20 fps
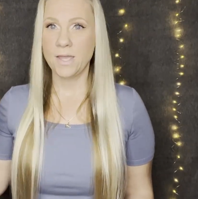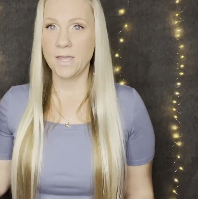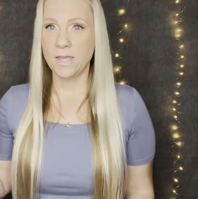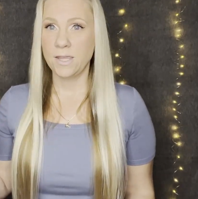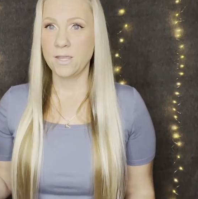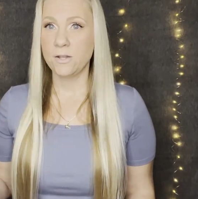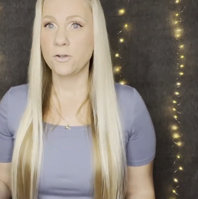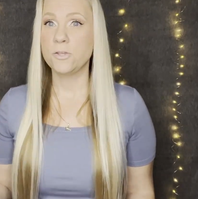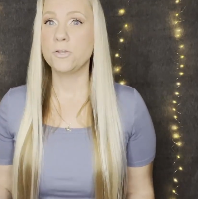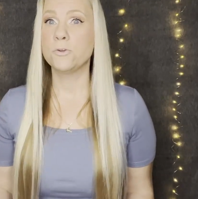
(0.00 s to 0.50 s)

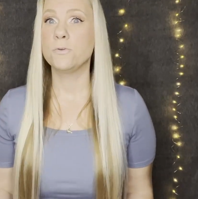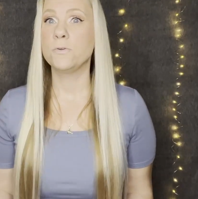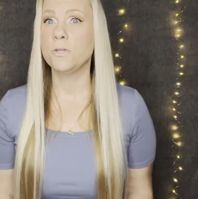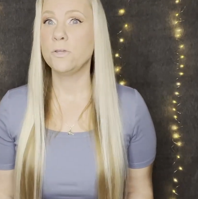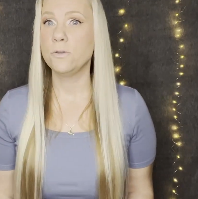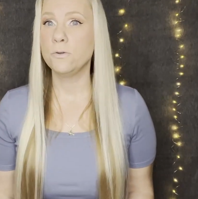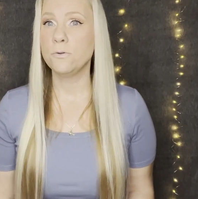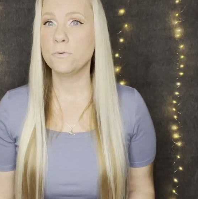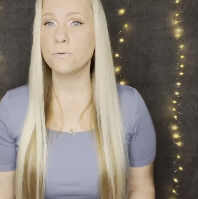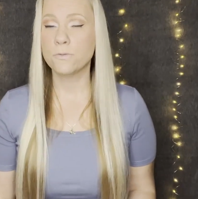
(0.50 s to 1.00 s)
your
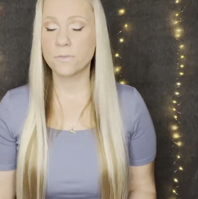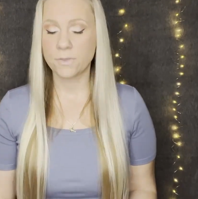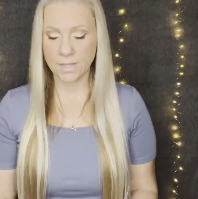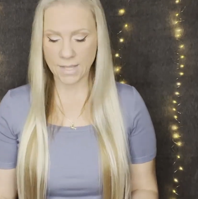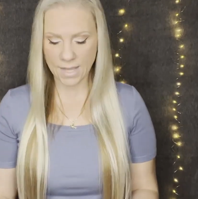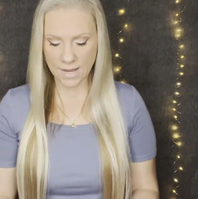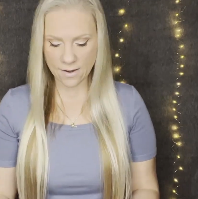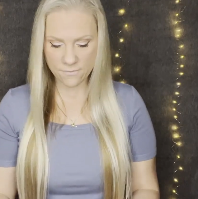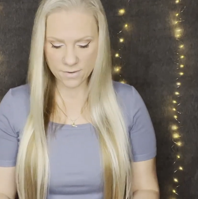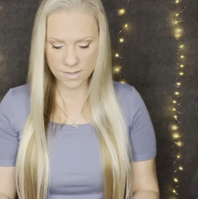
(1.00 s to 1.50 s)
youth,
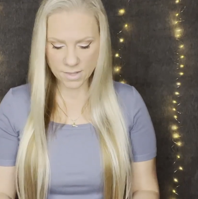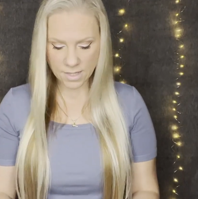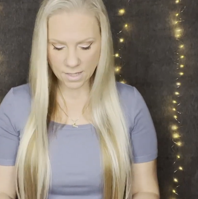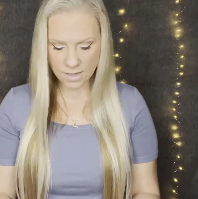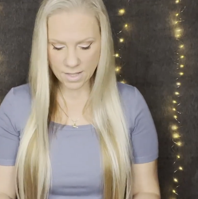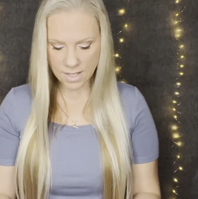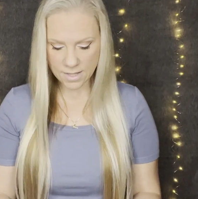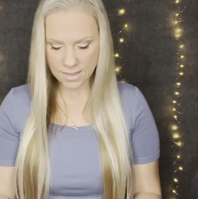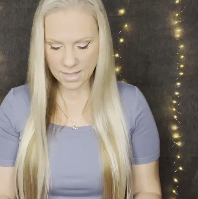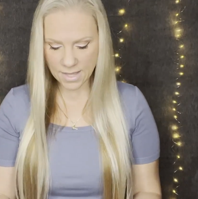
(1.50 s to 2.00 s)
everything
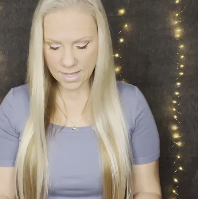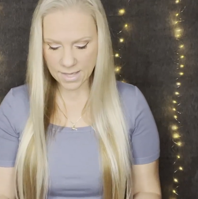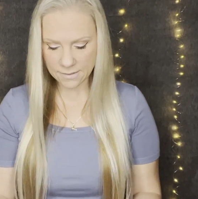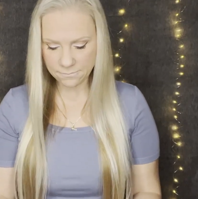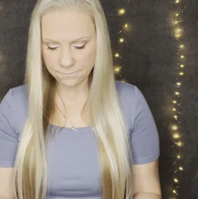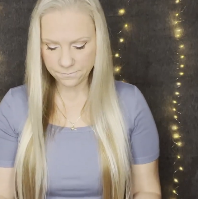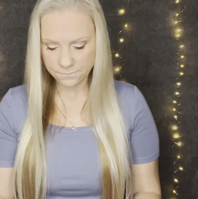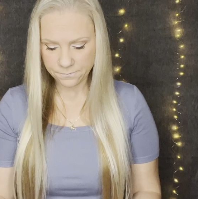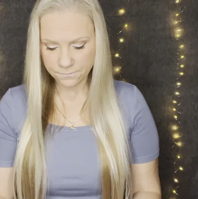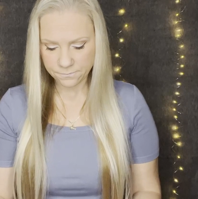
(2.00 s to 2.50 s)
like that.
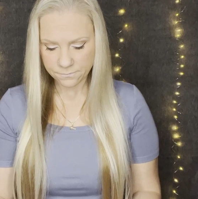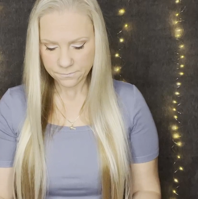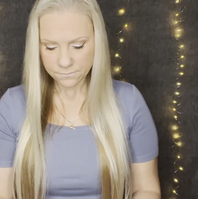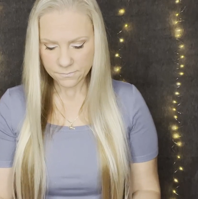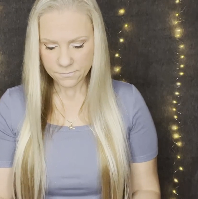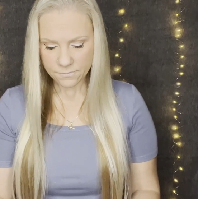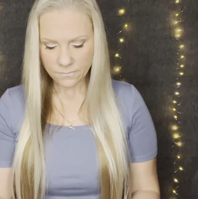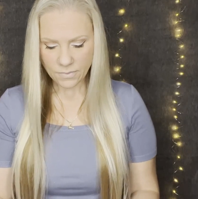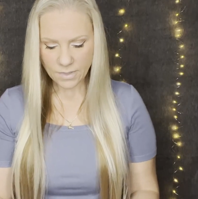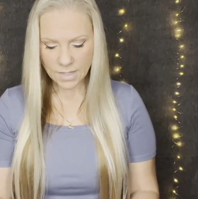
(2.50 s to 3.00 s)

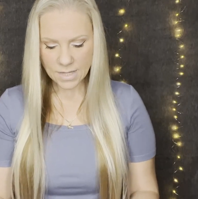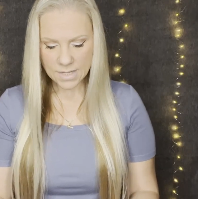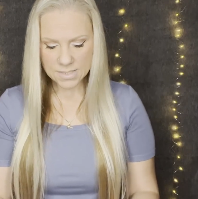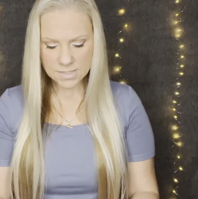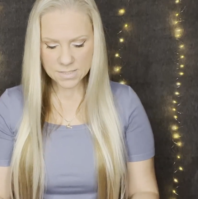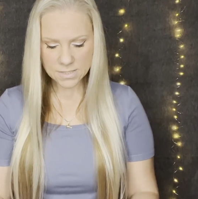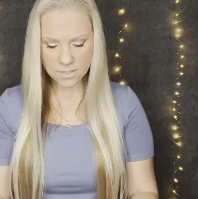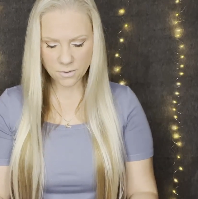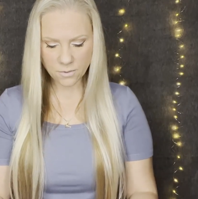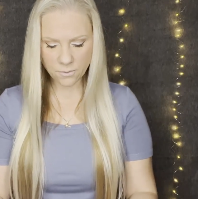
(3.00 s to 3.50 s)
And
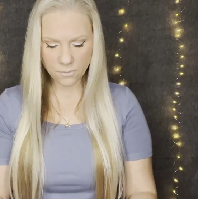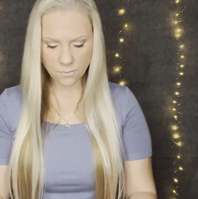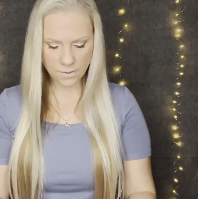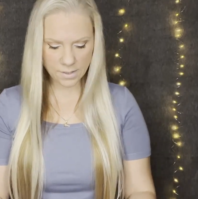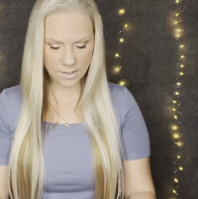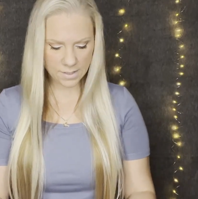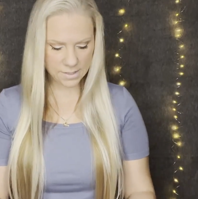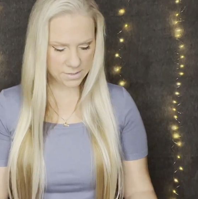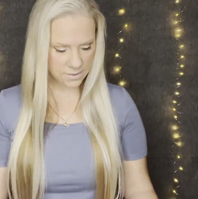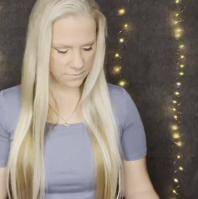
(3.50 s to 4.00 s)
so
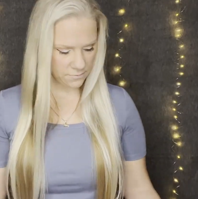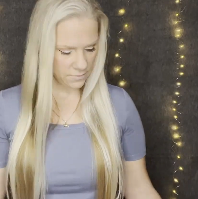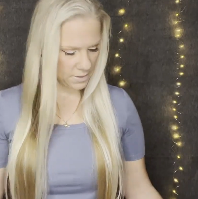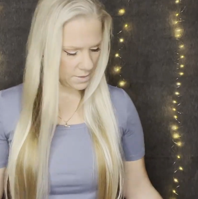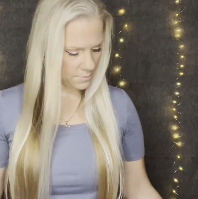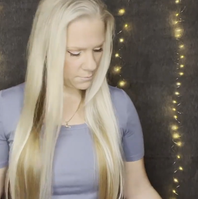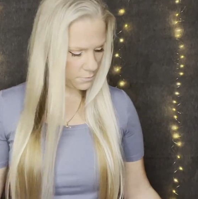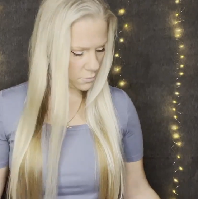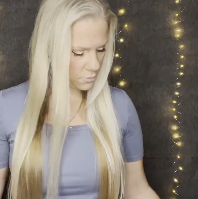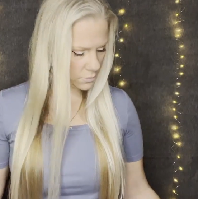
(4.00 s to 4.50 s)
it's
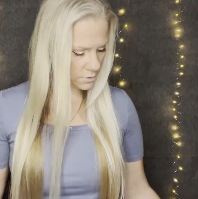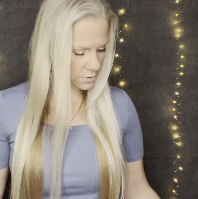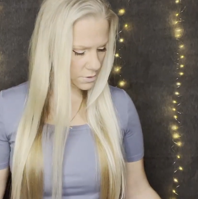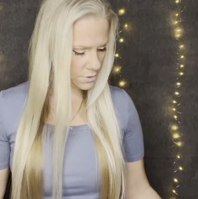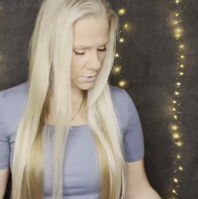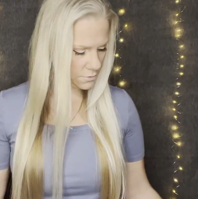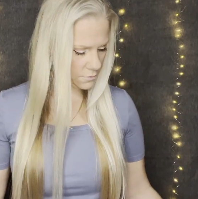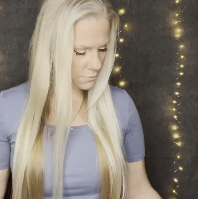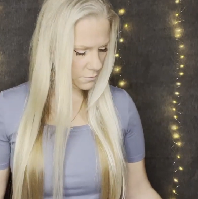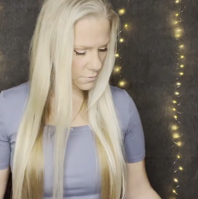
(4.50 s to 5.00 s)
important
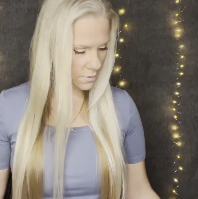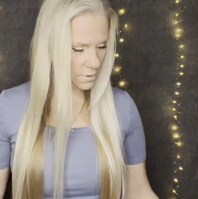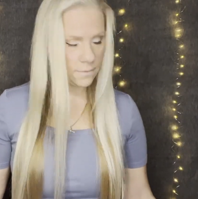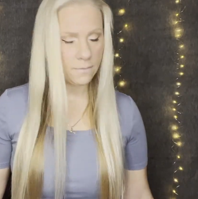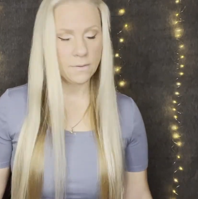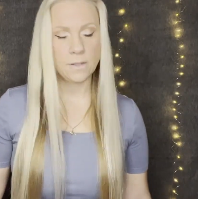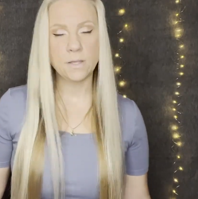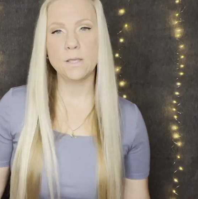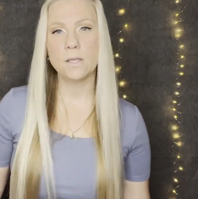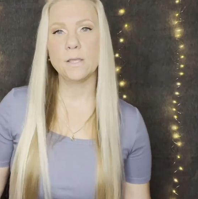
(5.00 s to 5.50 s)

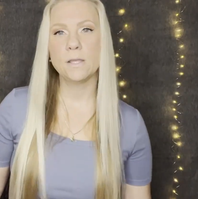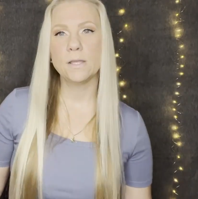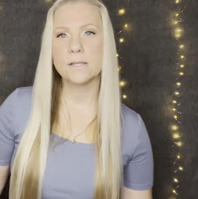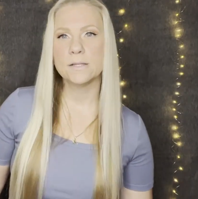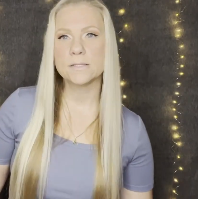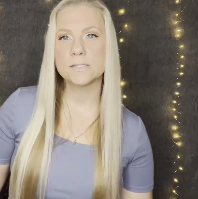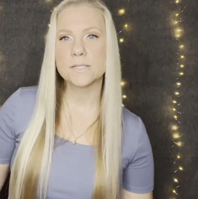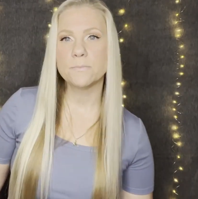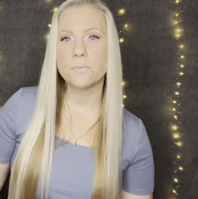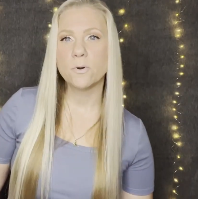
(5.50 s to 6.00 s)

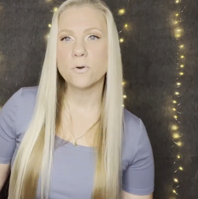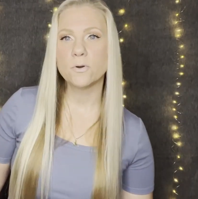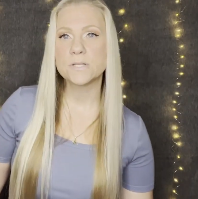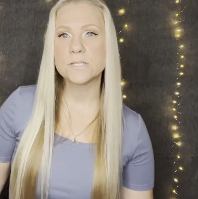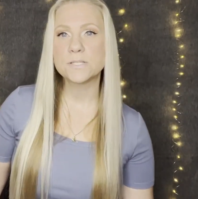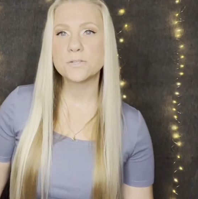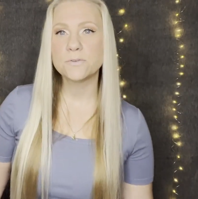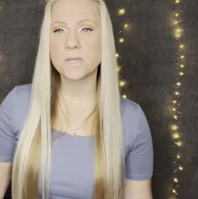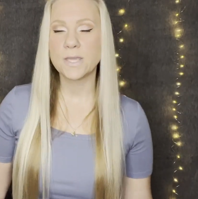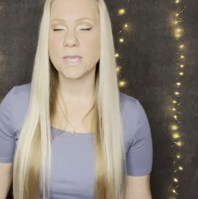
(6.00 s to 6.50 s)

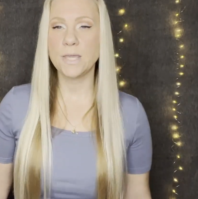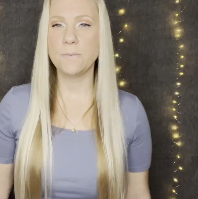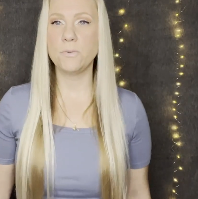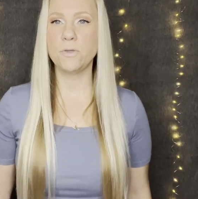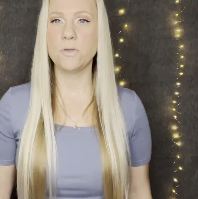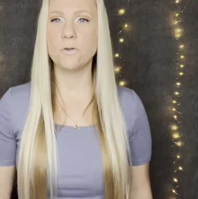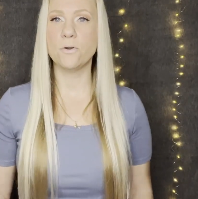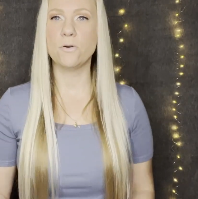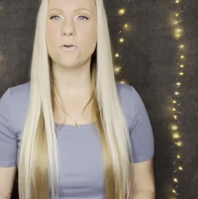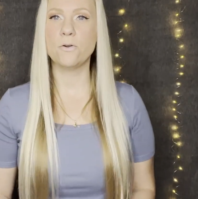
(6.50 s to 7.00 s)
to keep
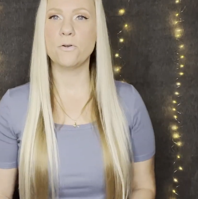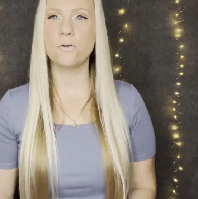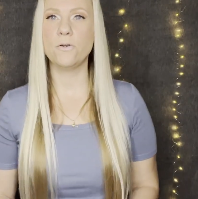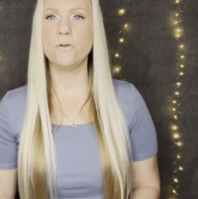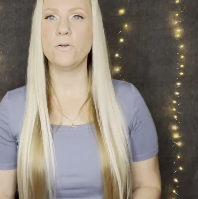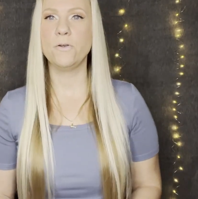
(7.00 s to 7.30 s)
your